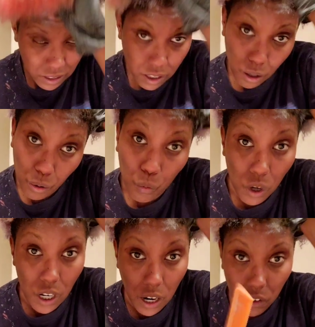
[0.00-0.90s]
So we
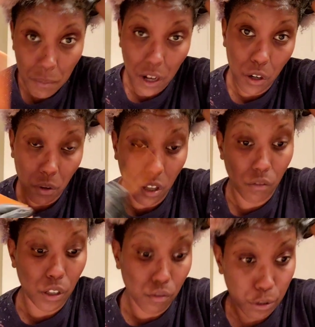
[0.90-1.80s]
definitely about to do another
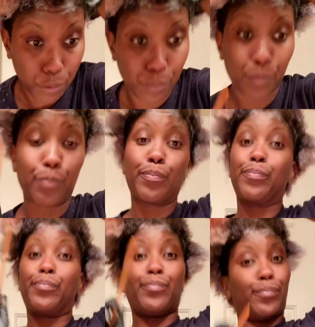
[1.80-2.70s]
run through,
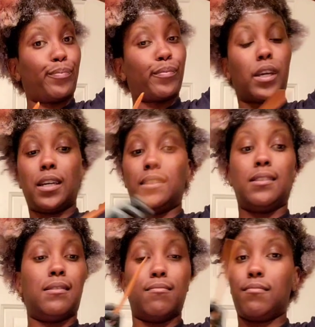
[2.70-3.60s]
because
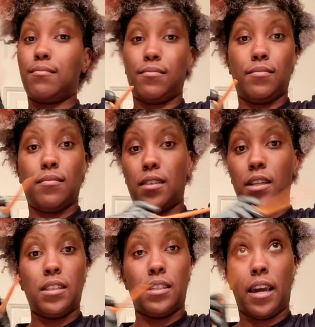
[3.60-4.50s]

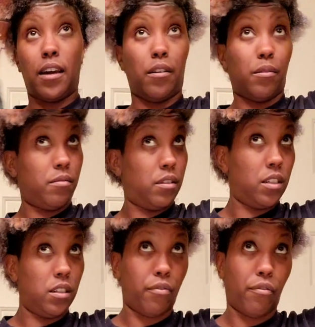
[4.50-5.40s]
this is ghetto.
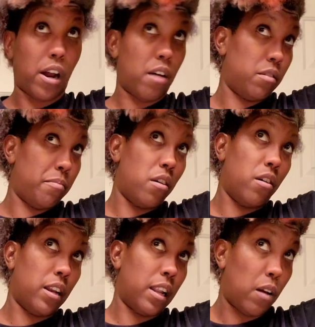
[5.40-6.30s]
This is frowned
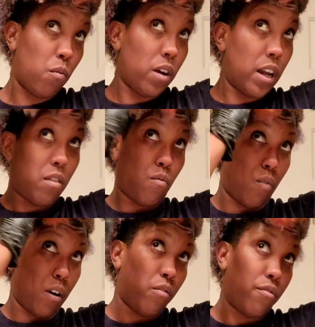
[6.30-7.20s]
upon. Like, what in the
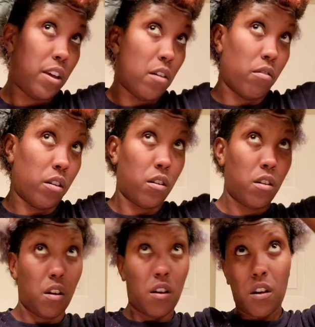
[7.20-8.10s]
world, Fiona?
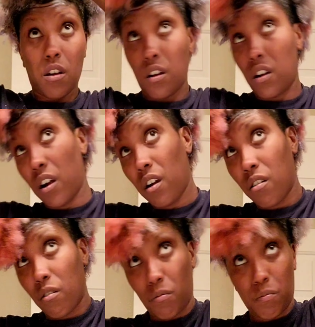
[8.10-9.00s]

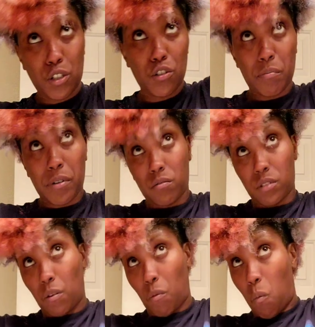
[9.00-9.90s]
Girl, what, you don't put on
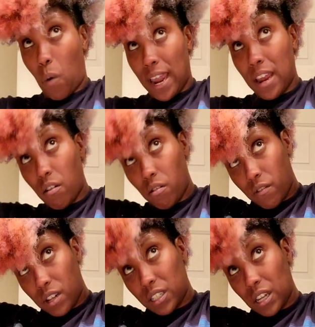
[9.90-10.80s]
some weight over
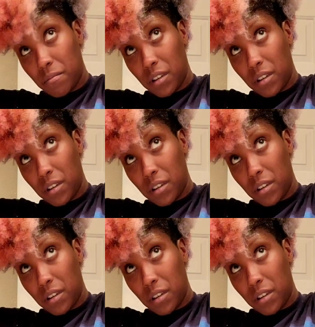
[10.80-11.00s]
the summer?